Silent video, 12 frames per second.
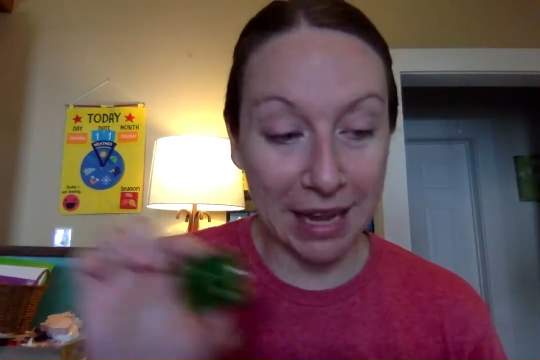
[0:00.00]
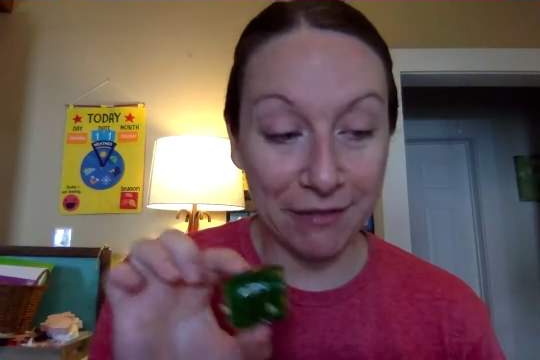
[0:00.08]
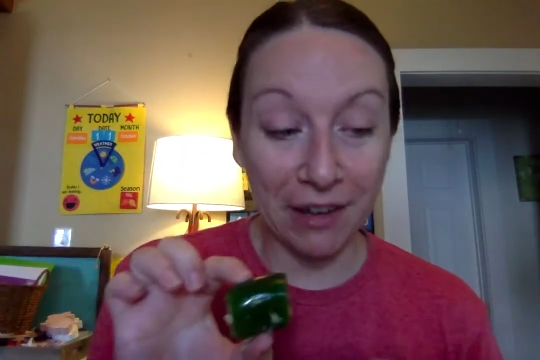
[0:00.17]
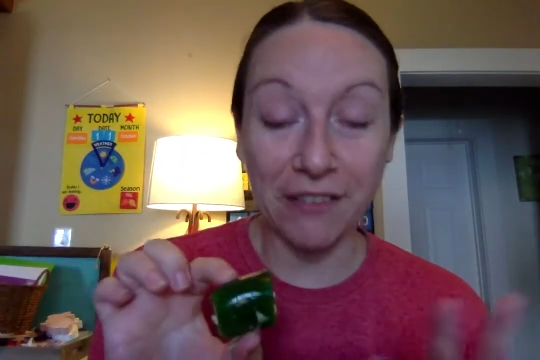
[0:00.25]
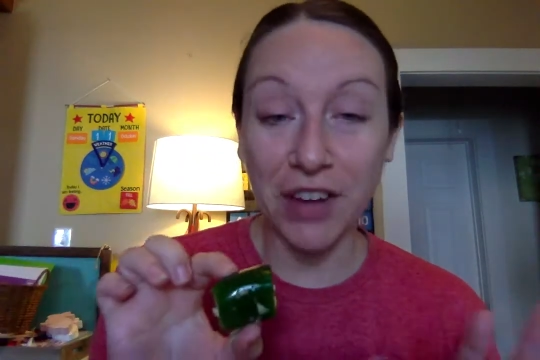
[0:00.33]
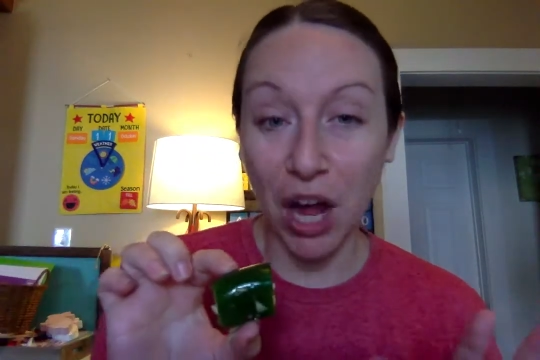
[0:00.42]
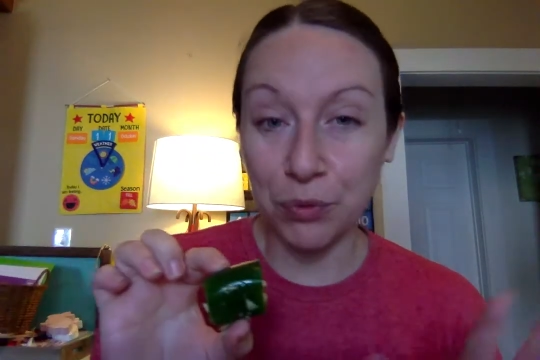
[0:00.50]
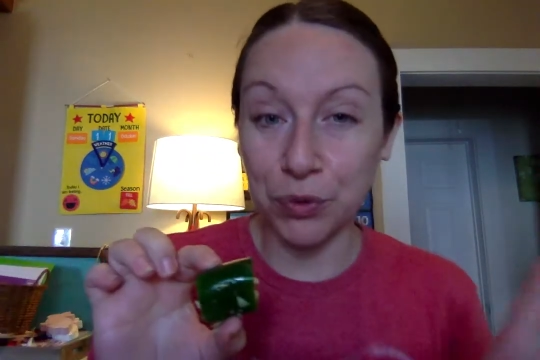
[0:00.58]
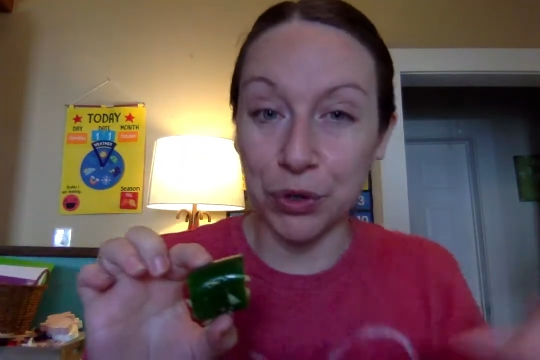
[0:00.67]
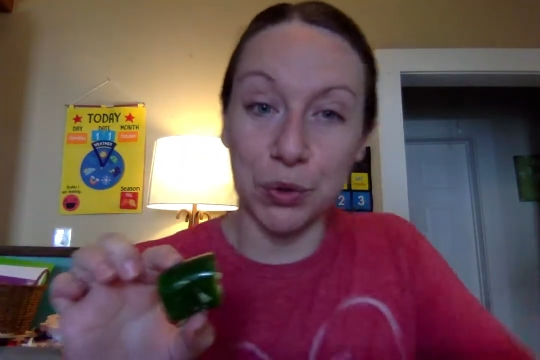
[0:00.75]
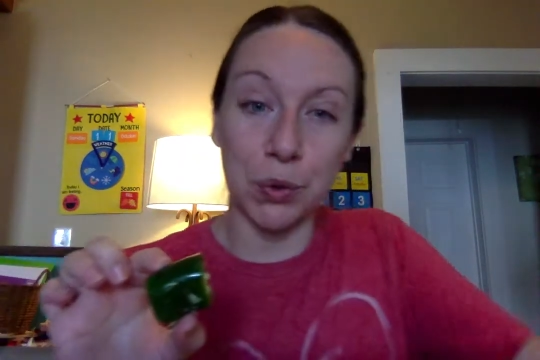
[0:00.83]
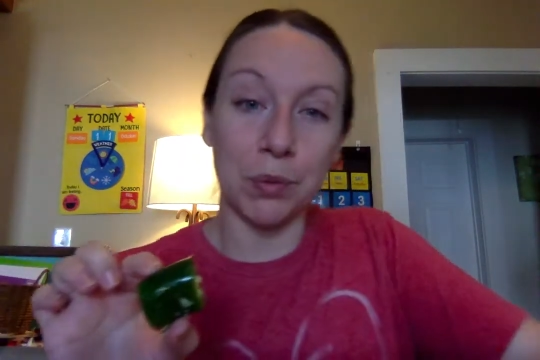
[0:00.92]
if I've got
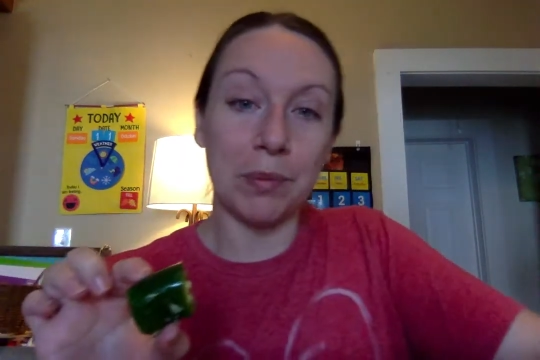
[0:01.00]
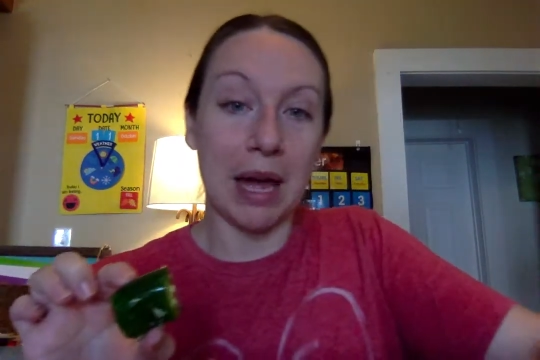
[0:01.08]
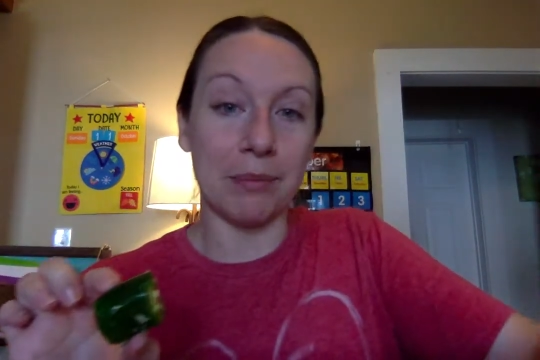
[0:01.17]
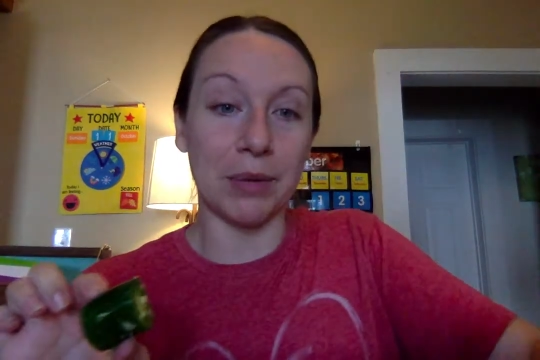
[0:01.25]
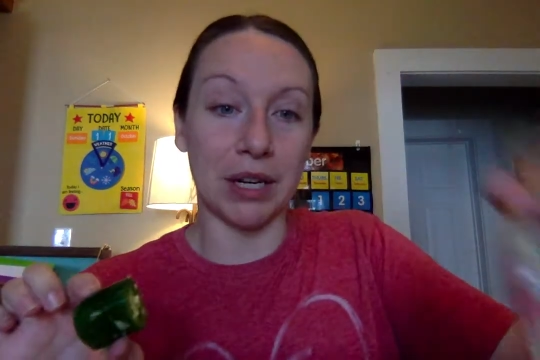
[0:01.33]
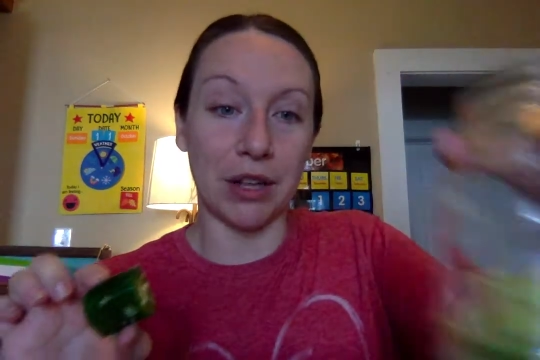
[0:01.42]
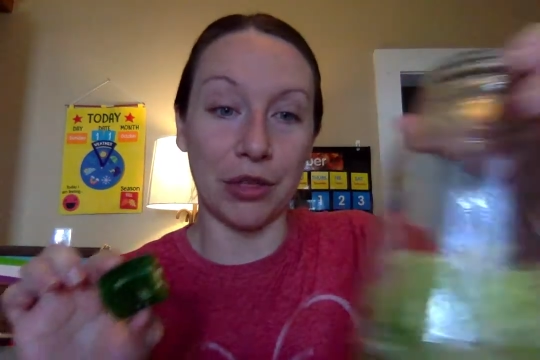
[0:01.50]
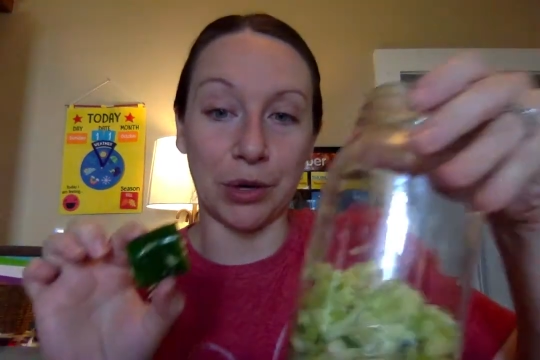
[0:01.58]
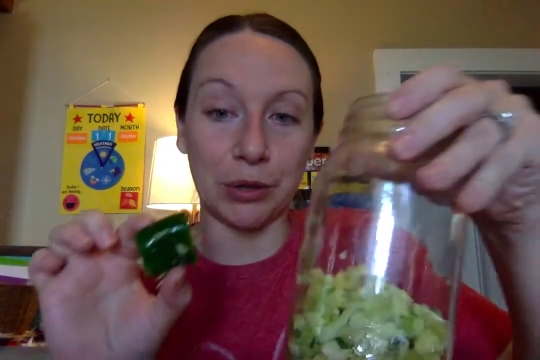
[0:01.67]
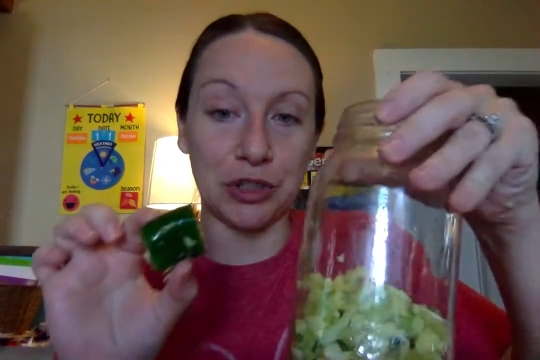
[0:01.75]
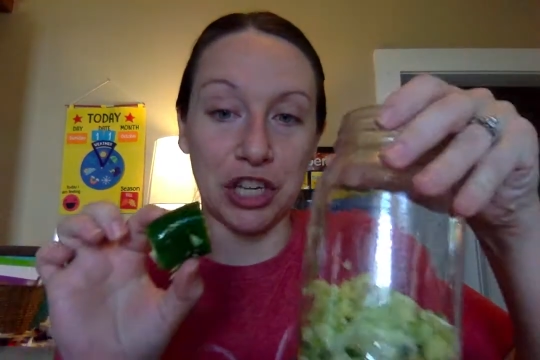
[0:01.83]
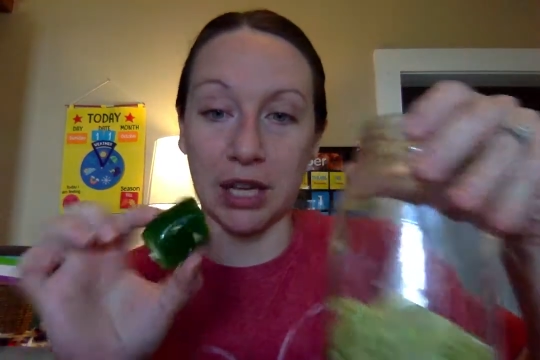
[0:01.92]
room, I'm going to
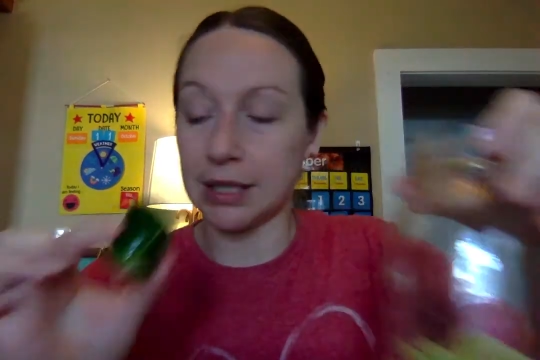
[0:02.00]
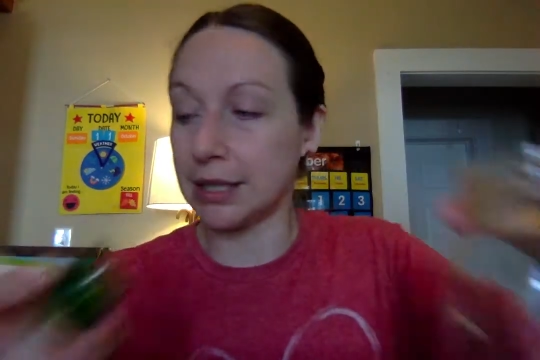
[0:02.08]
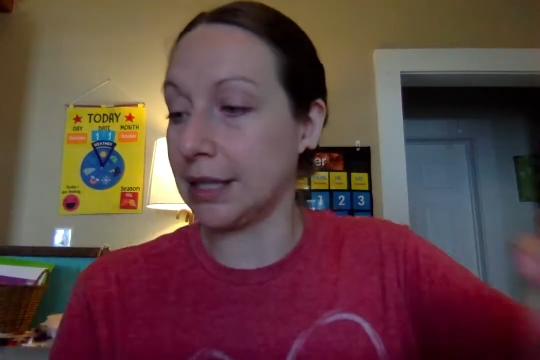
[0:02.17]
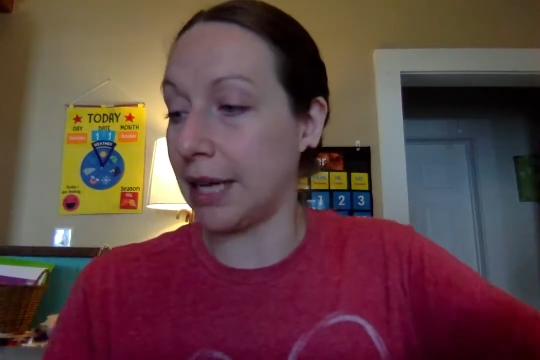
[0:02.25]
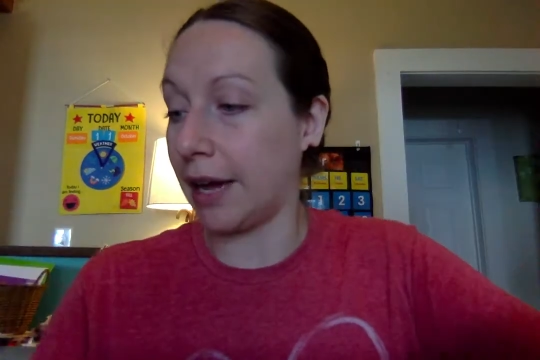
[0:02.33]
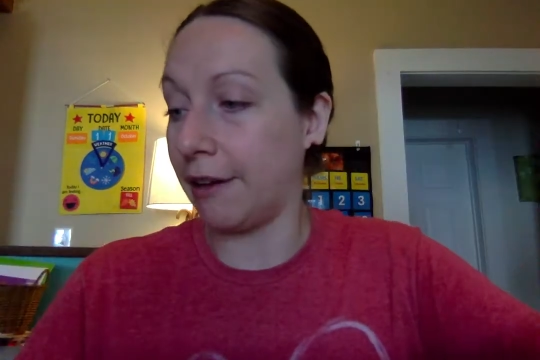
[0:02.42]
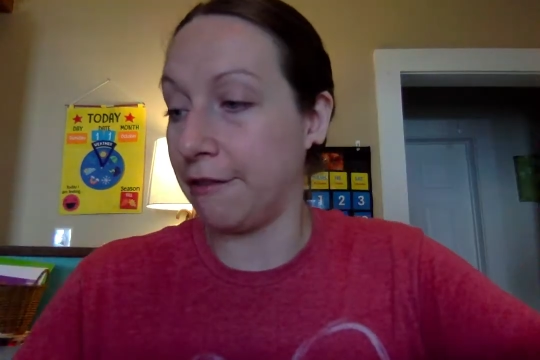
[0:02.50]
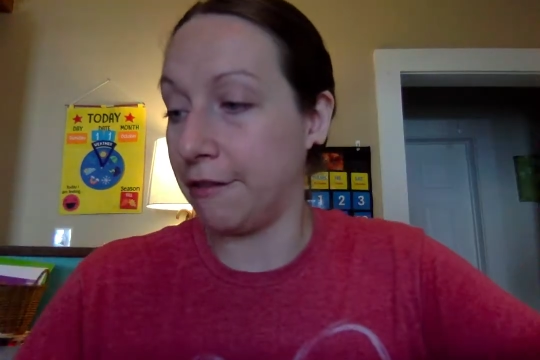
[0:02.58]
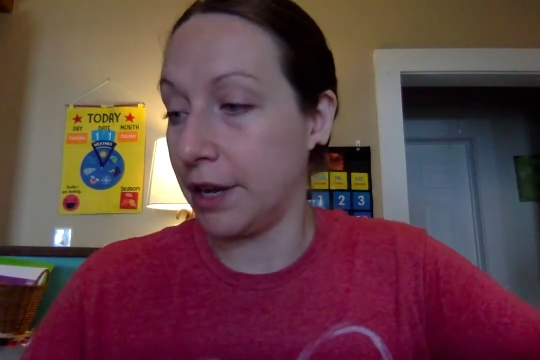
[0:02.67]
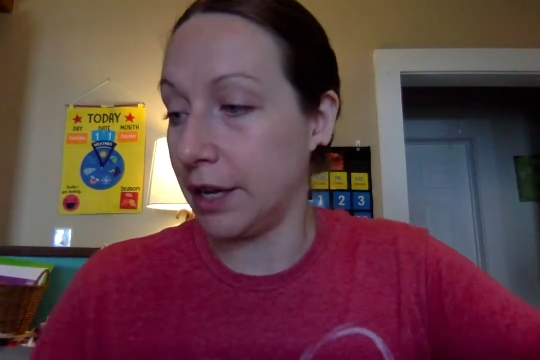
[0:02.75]
throw chunks of